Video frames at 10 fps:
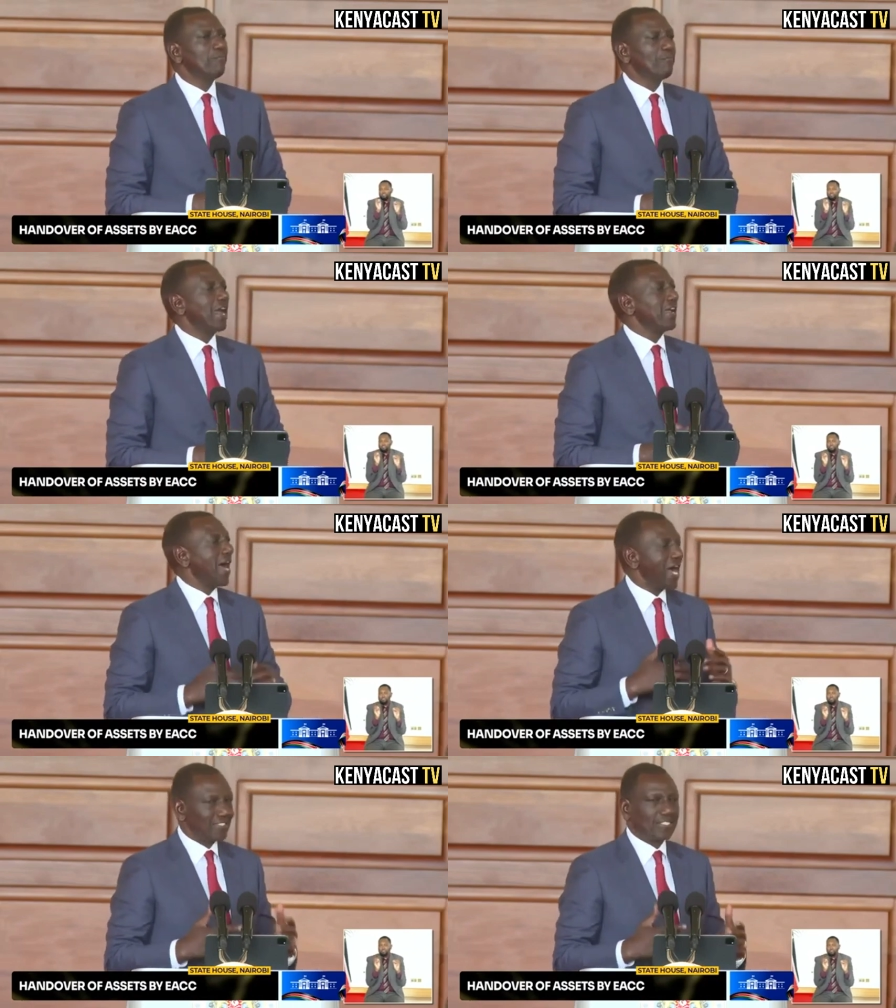my
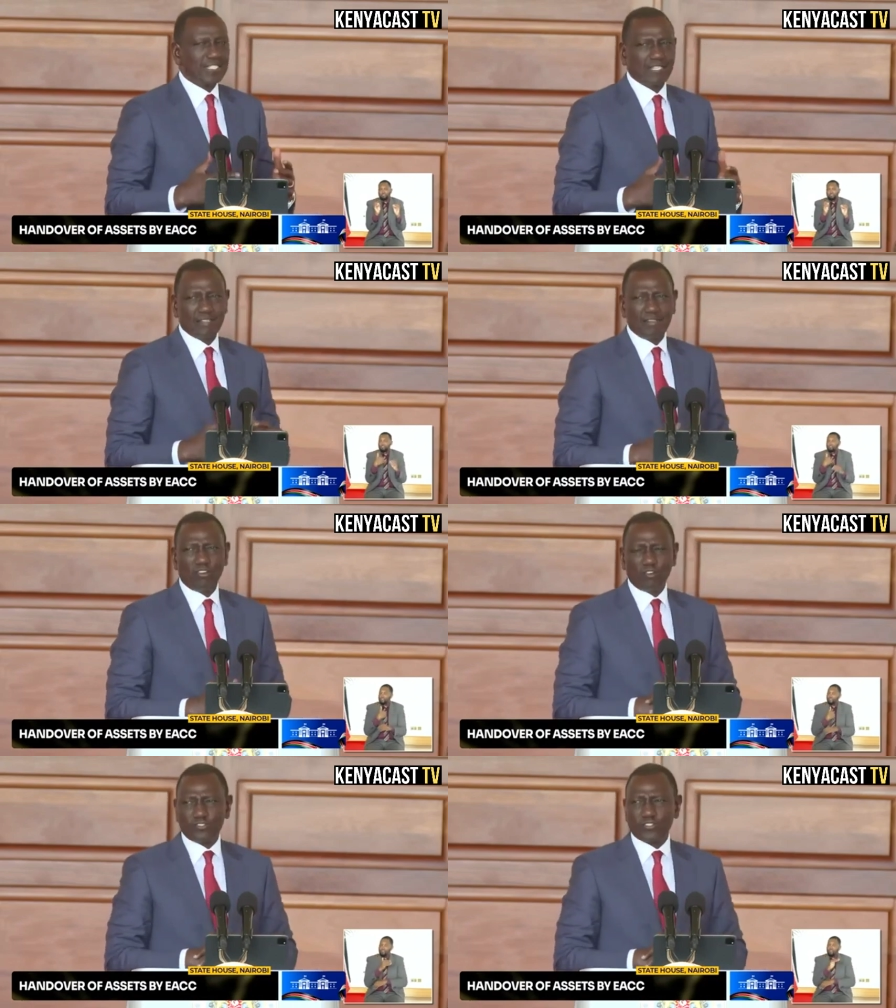ask
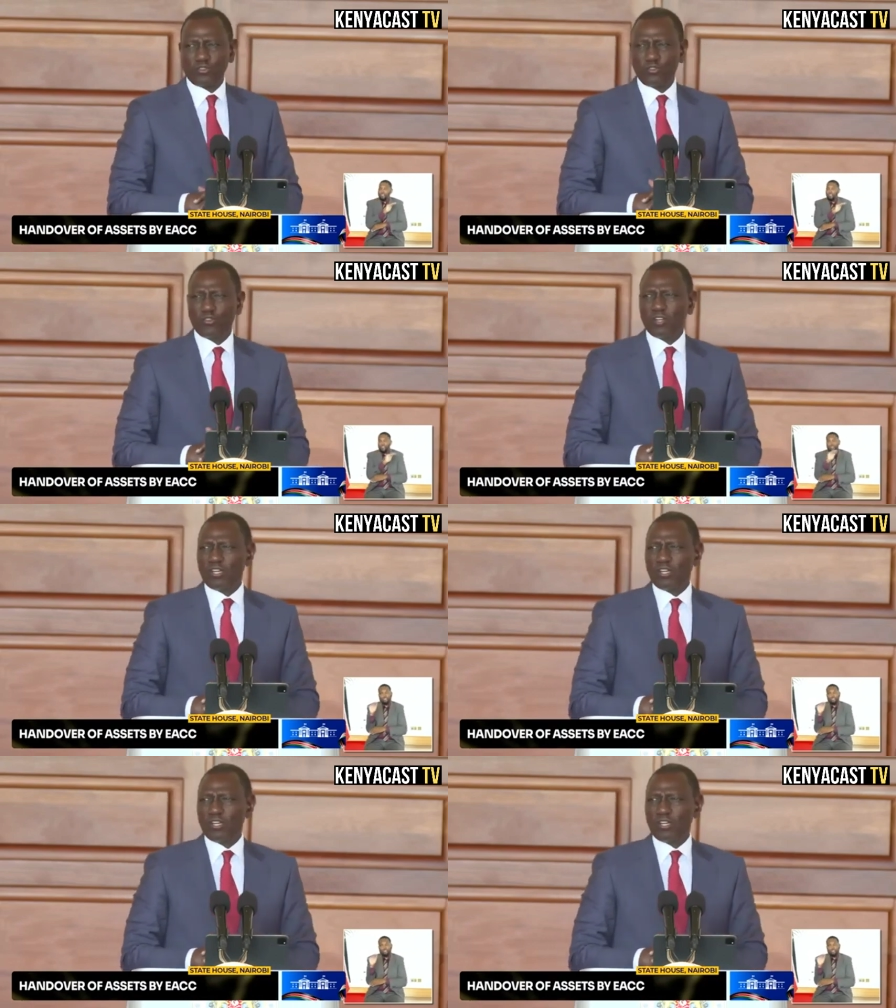also